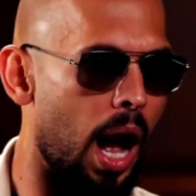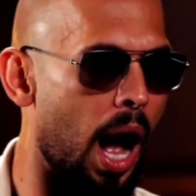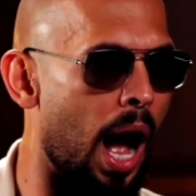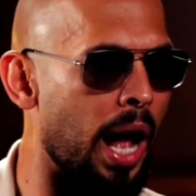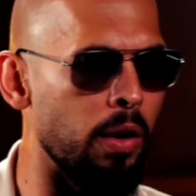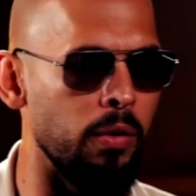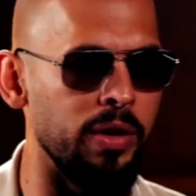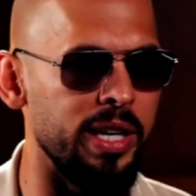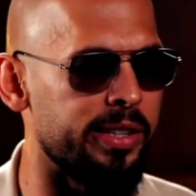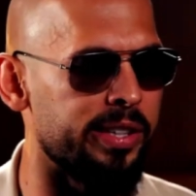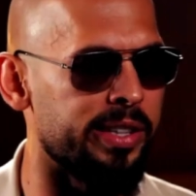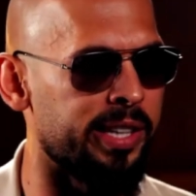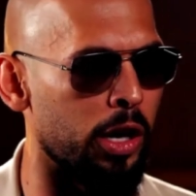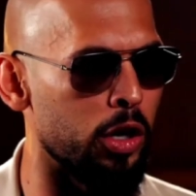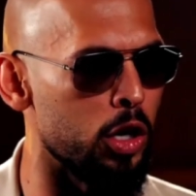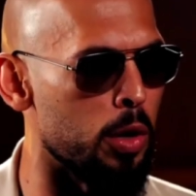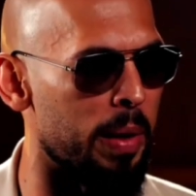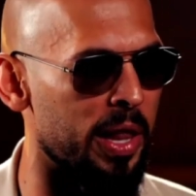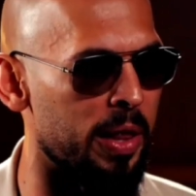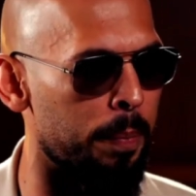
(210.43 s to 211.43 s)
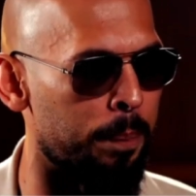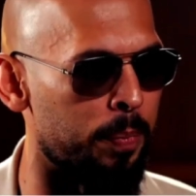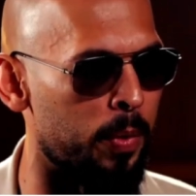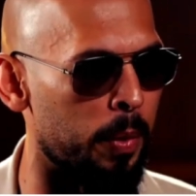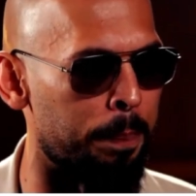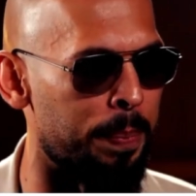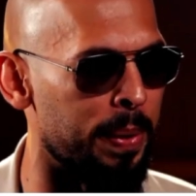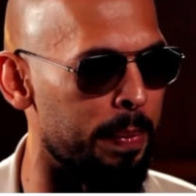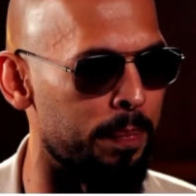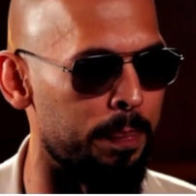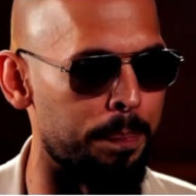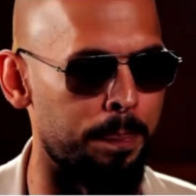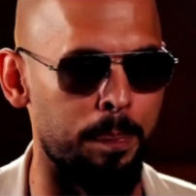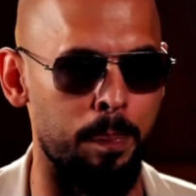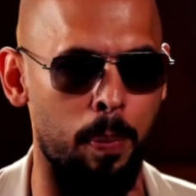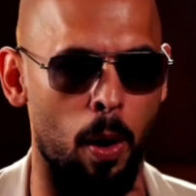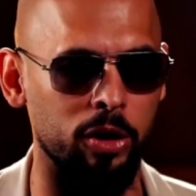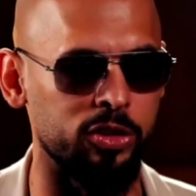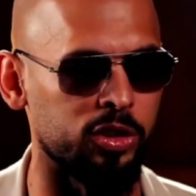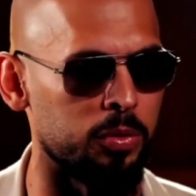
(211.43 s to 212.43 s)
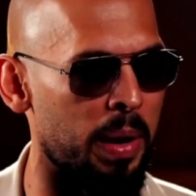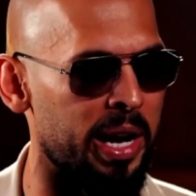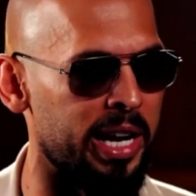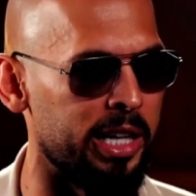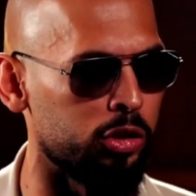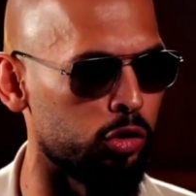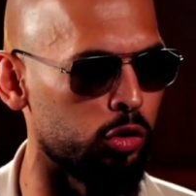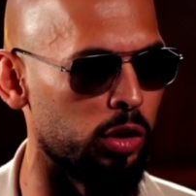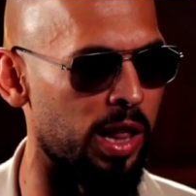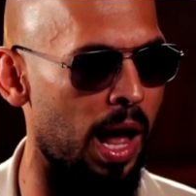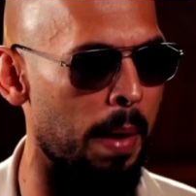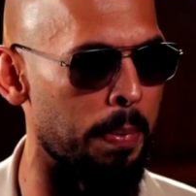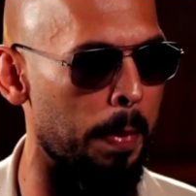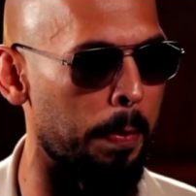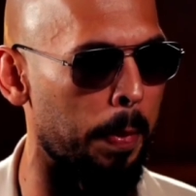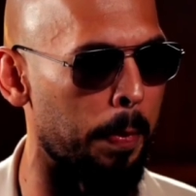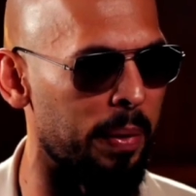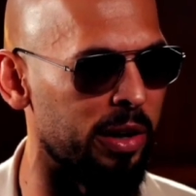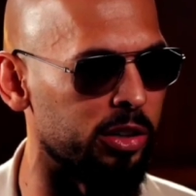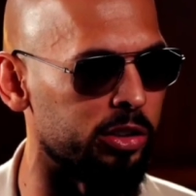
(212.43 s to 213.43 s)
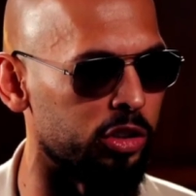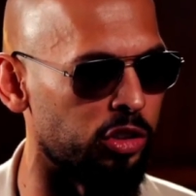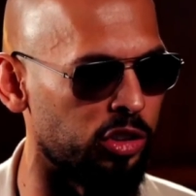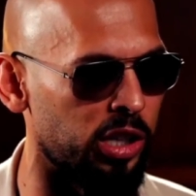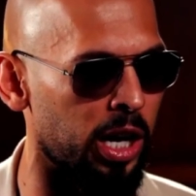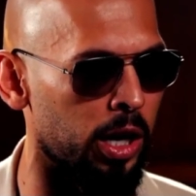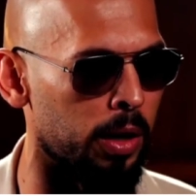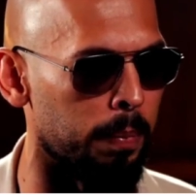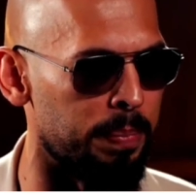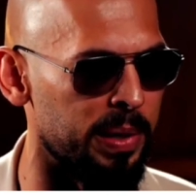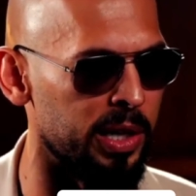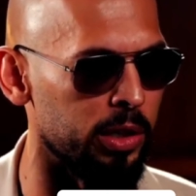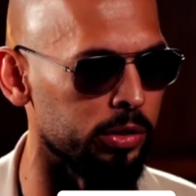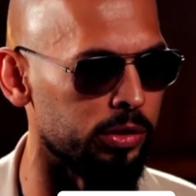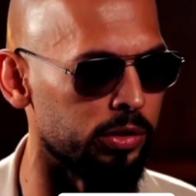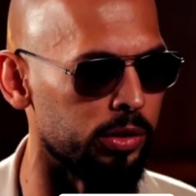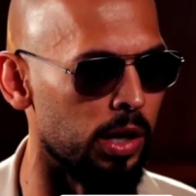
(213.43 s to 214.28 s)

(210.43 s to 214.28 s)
I don't need to tell you about the parts of my history that I'm not prepared to share, Piers.